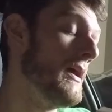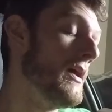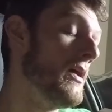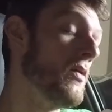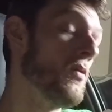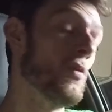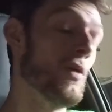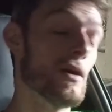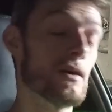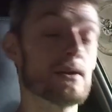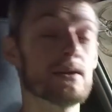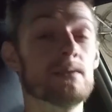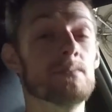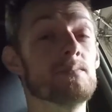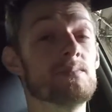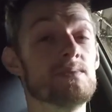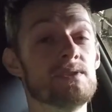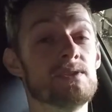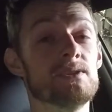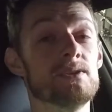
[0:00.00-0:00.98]

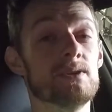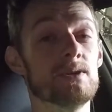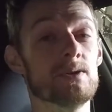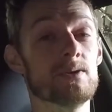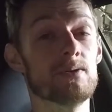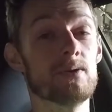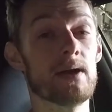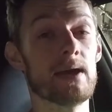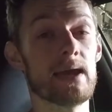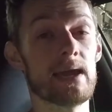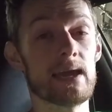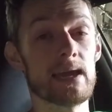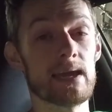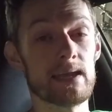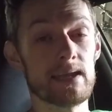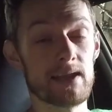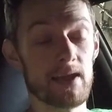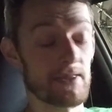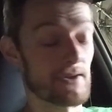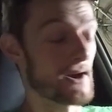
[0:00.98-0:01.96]
Welcome to
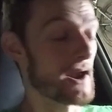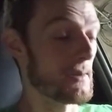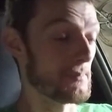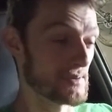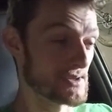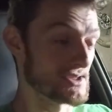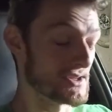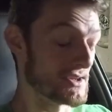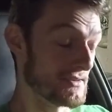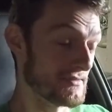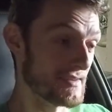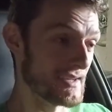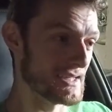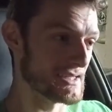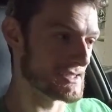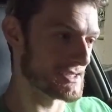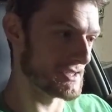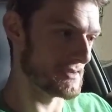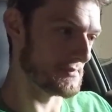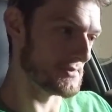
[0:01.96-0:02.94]
another episode of Eat,
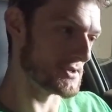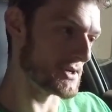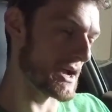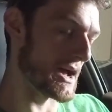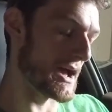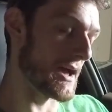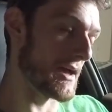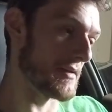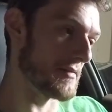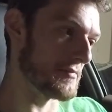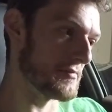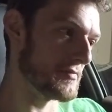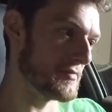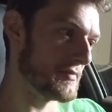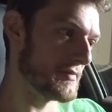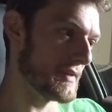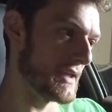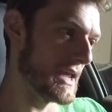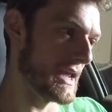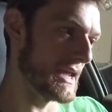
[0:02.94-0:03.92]
Sleep,
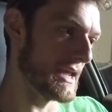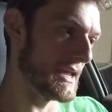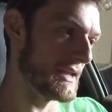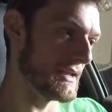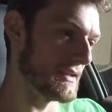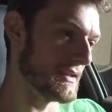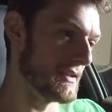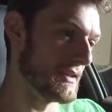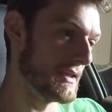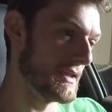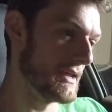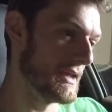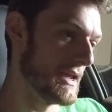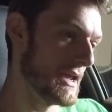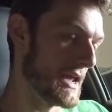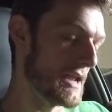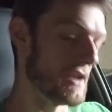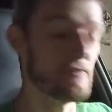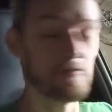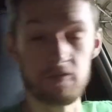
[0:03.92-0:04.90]
Drive, and
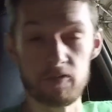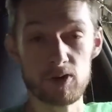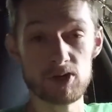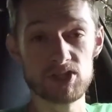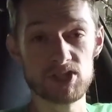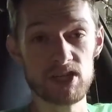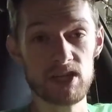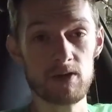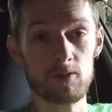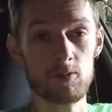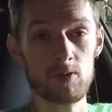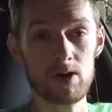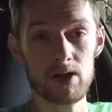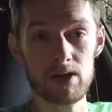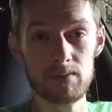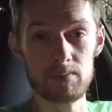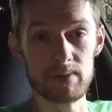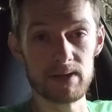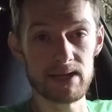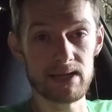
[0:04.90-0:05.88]
an unfortunate
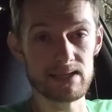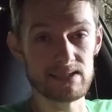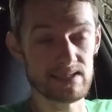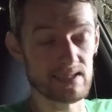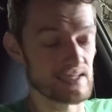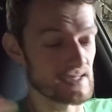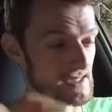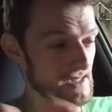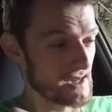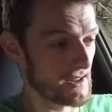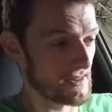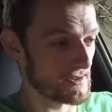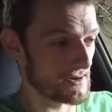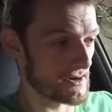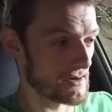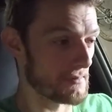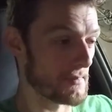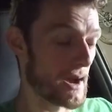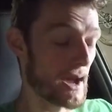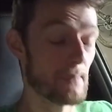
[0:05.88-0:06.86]
one because it's
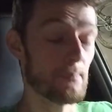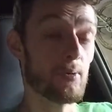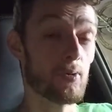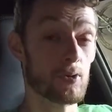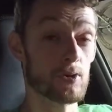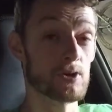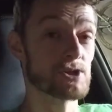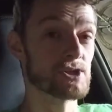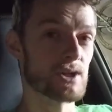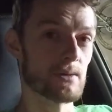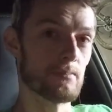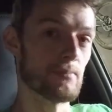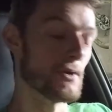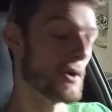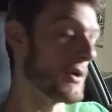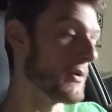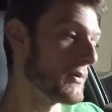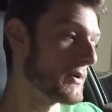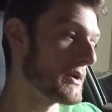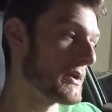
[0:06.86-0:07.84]
another My Porsche
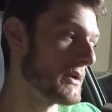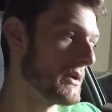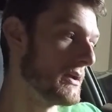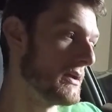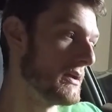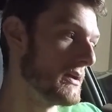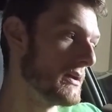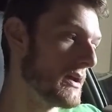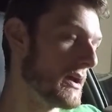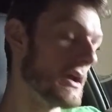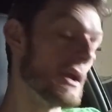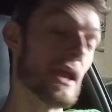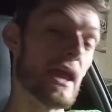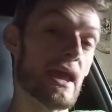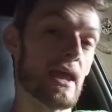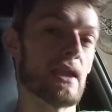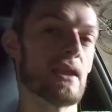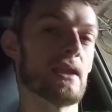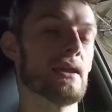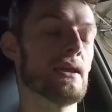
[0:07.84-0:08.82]
Broke
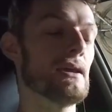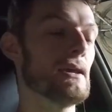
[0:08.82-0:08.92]
Again.